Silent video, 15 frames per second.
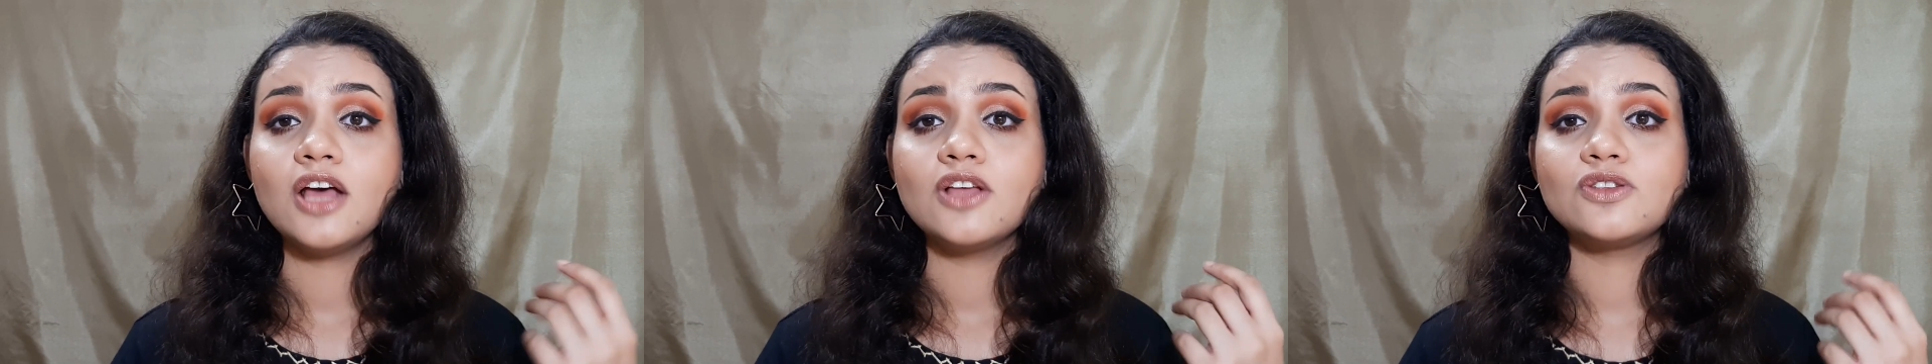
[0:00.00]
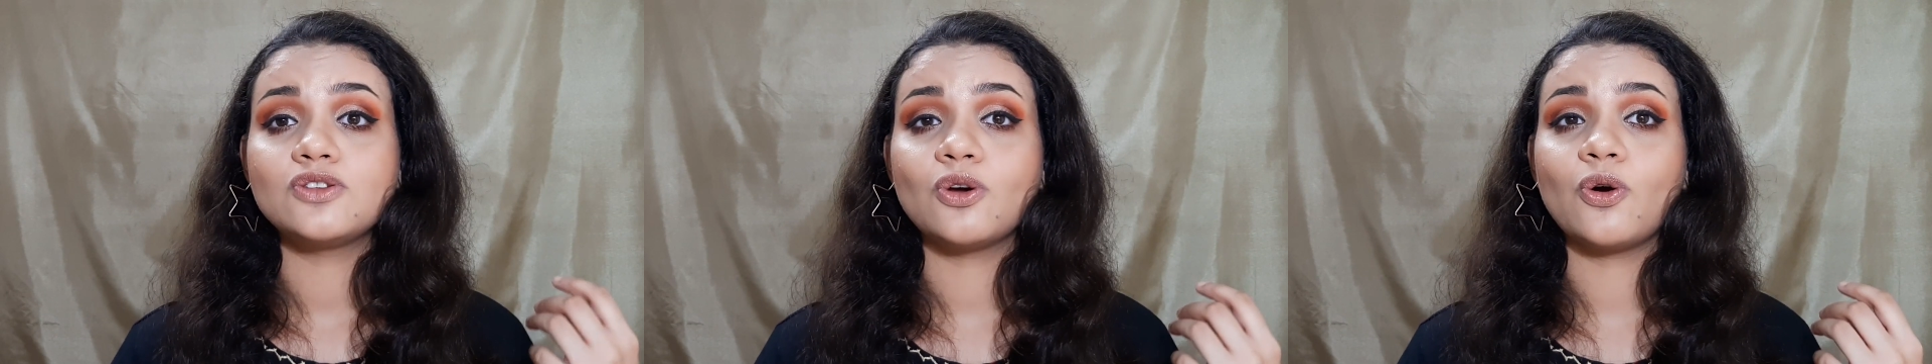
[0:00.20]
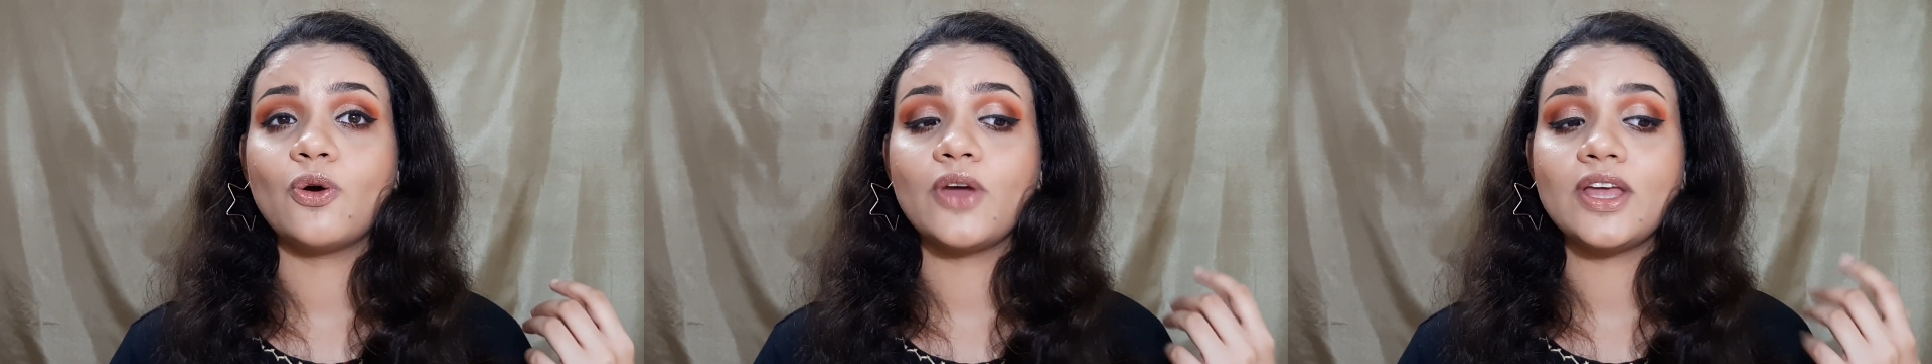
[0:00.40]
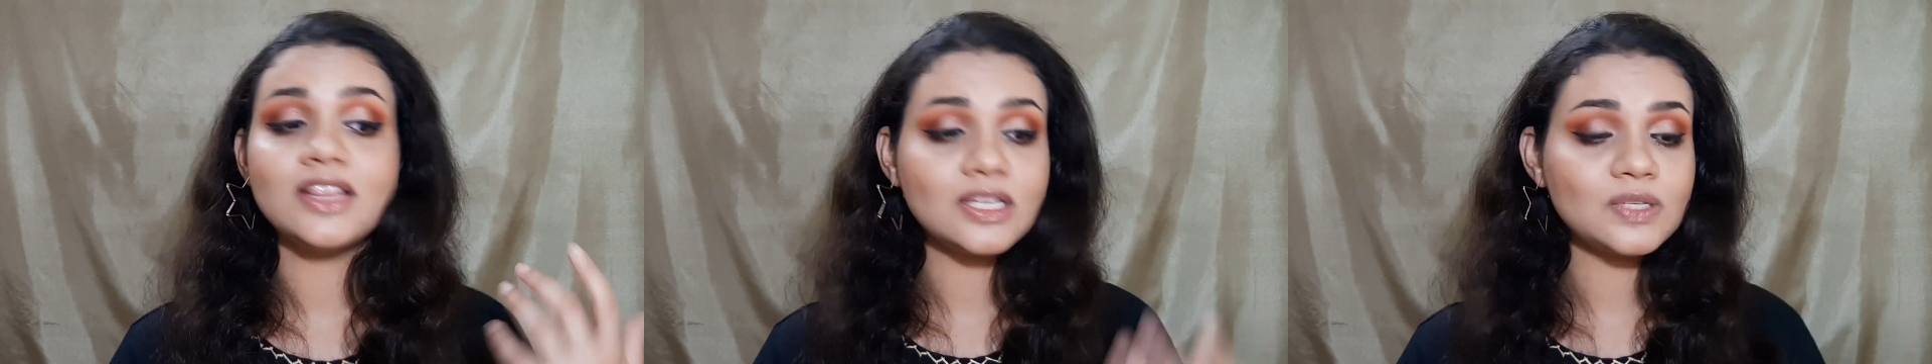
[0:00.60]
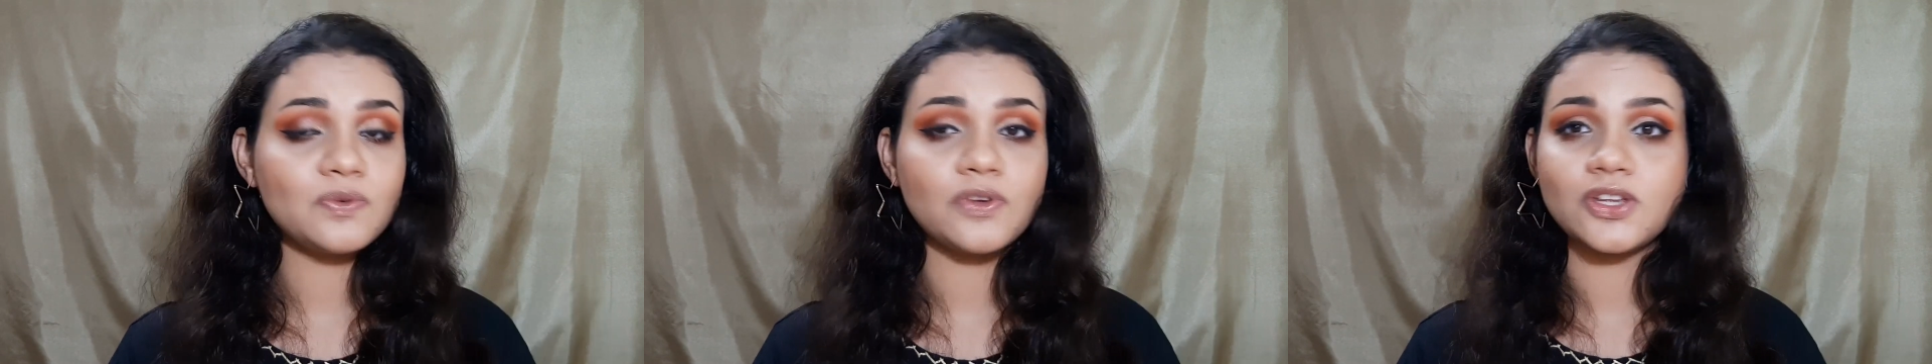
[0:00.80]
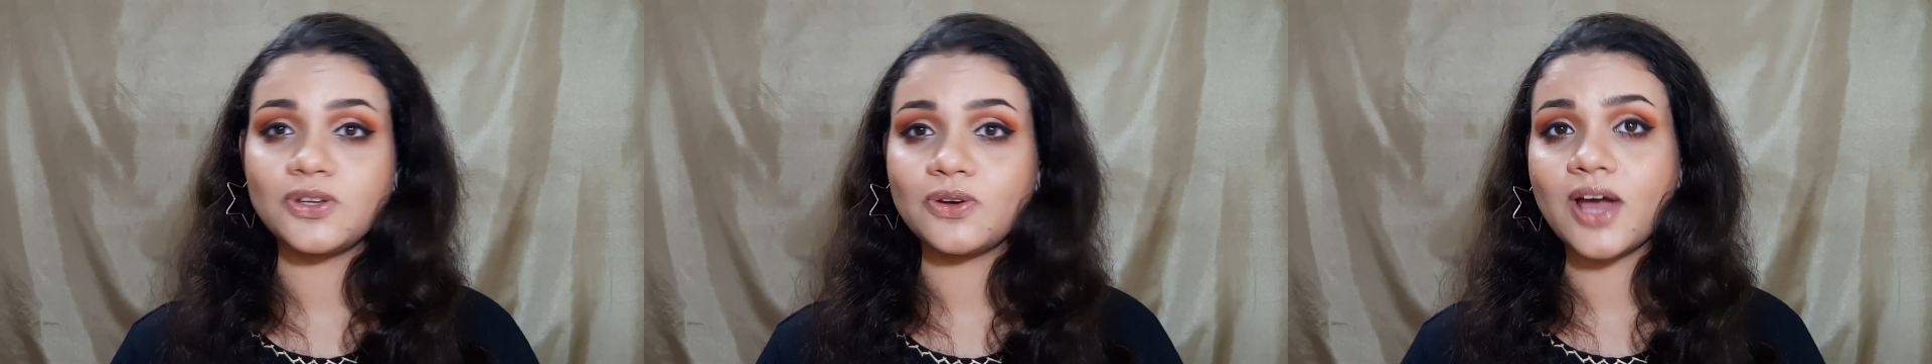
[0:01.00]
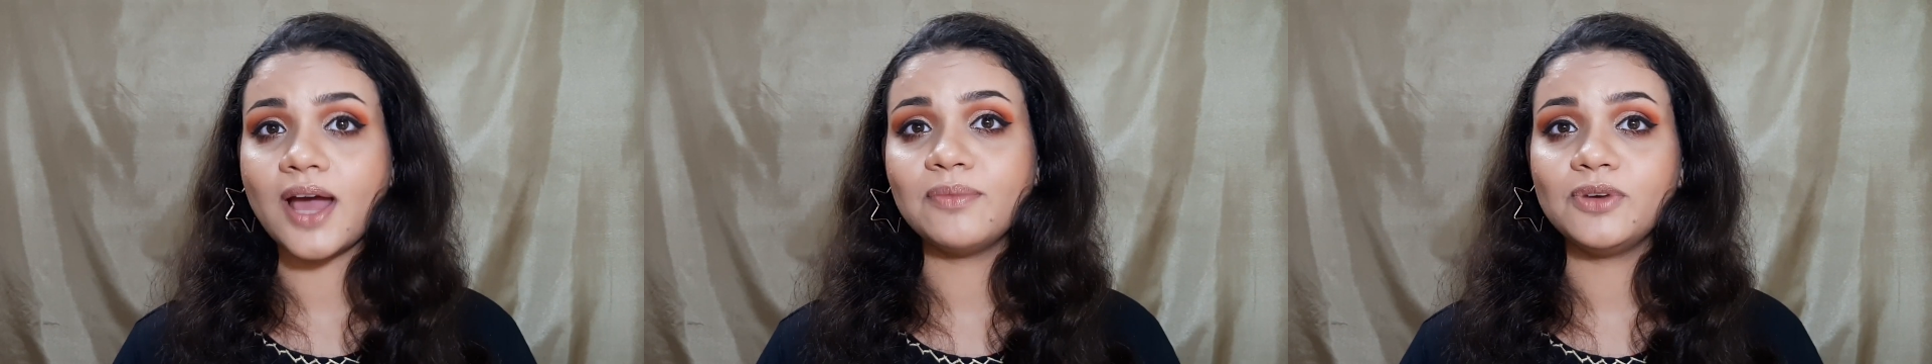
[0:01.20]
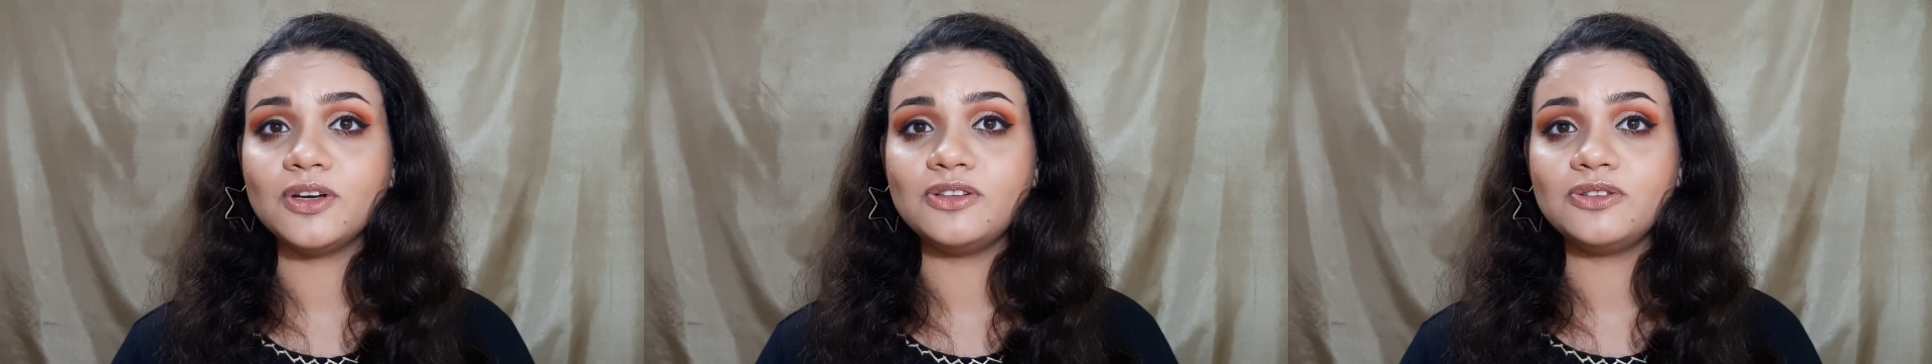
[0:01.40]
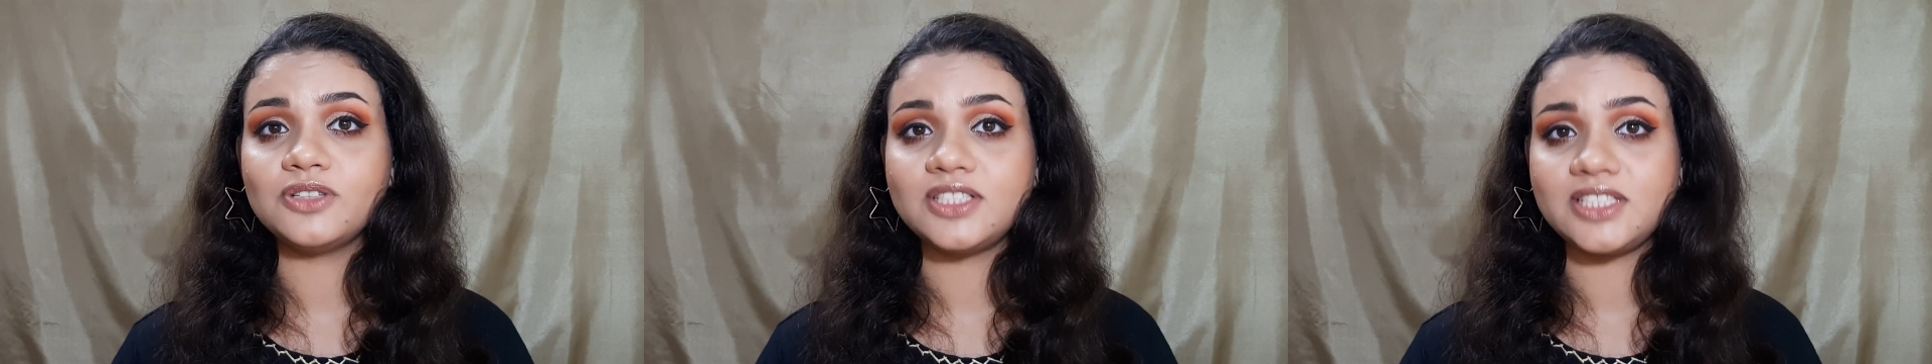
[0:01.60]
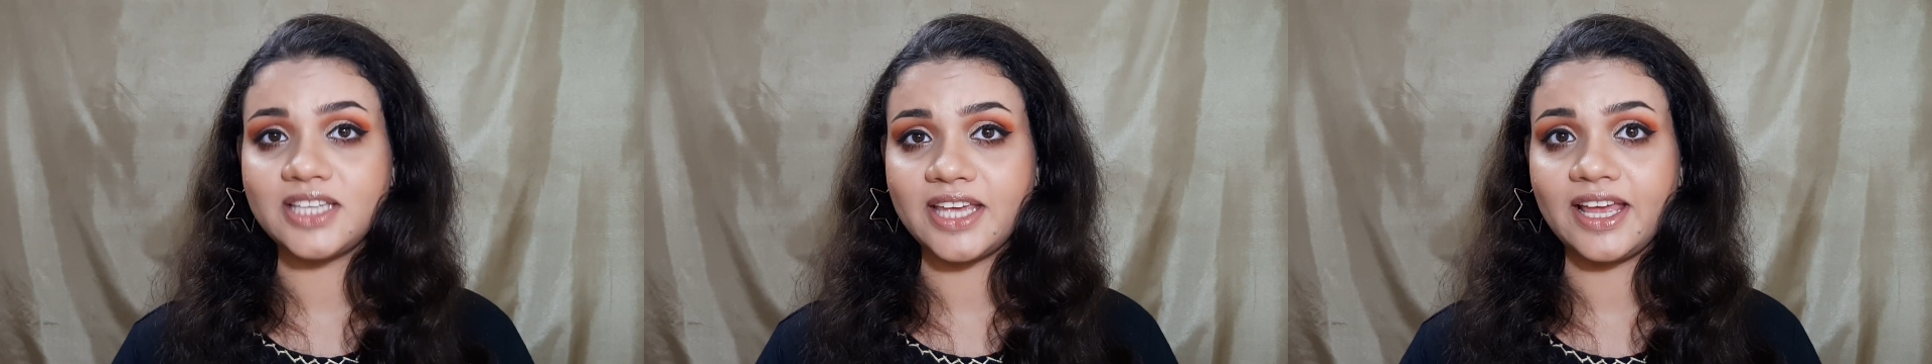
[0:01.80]
So in this video, I'm going to
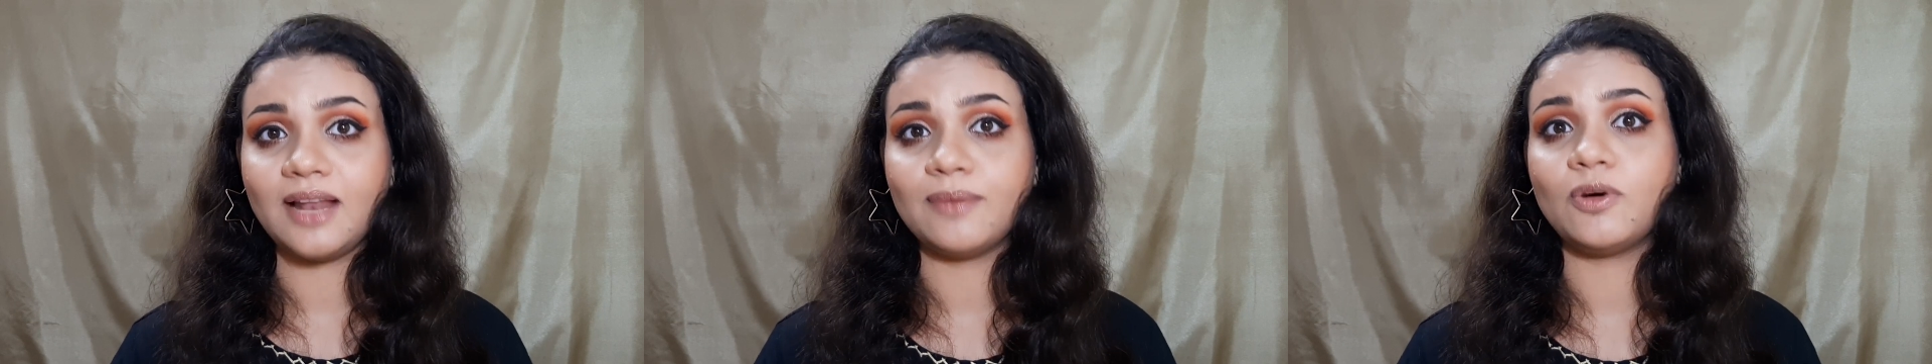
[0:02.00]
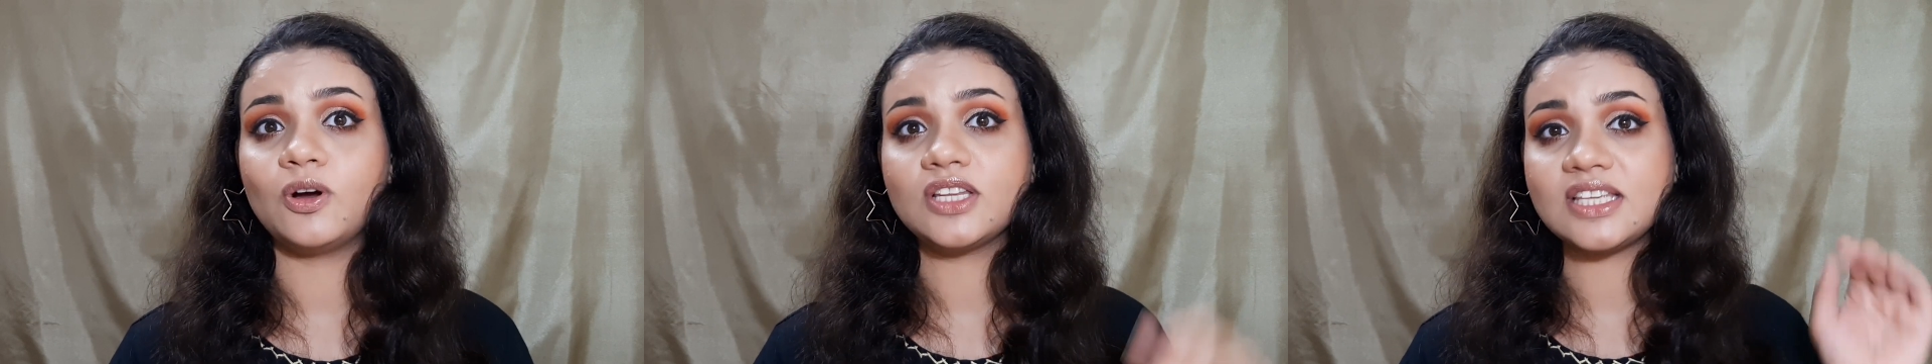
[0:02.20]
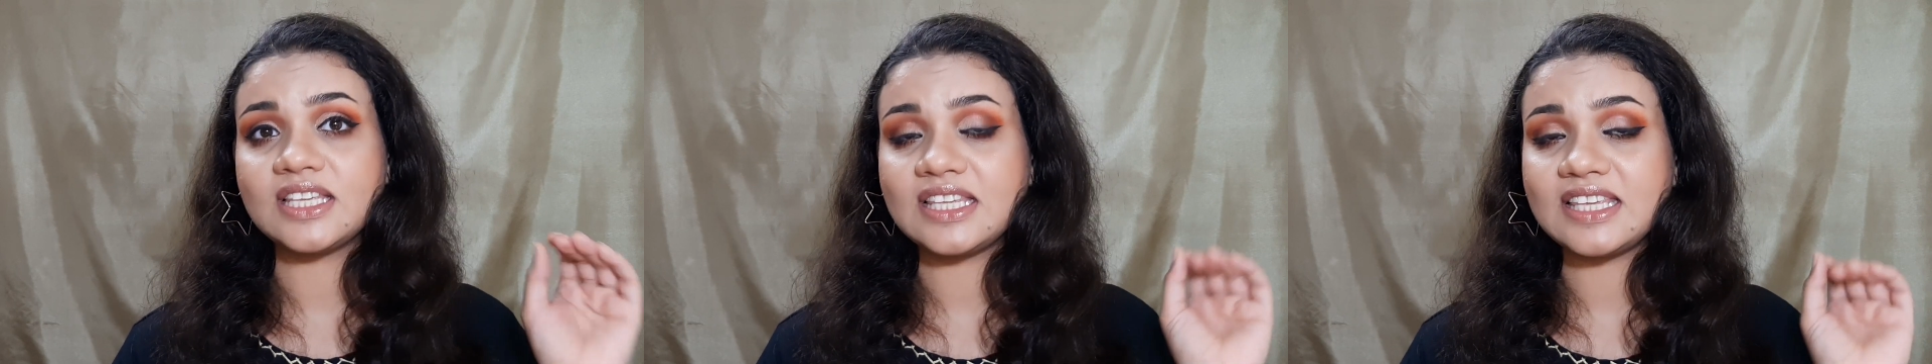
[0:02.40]
tell about